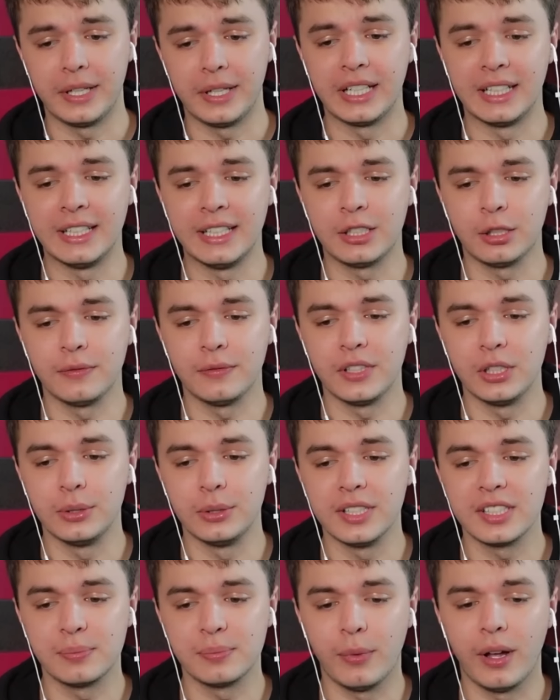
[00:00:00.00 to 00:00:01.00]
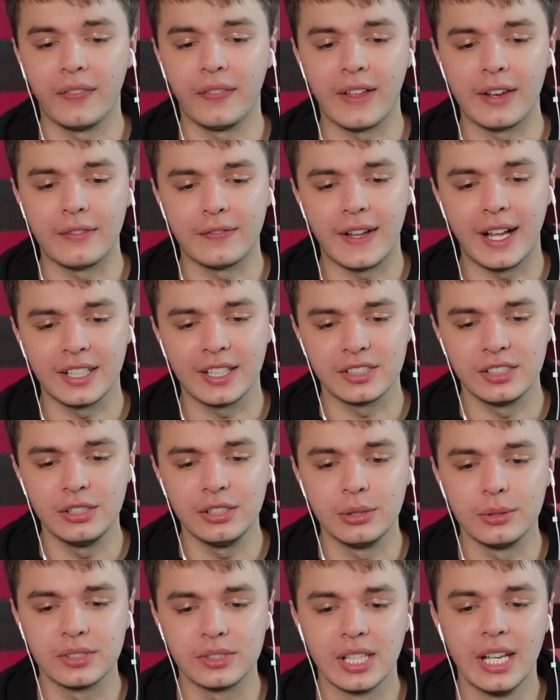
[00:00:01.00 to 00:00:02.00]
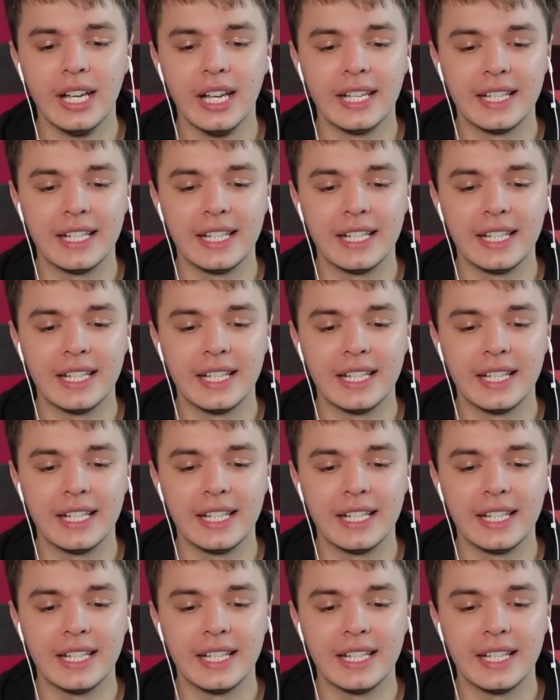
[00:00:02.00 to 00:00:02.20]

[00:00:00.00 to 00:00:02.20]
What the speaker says: In an interview this month on Fox News,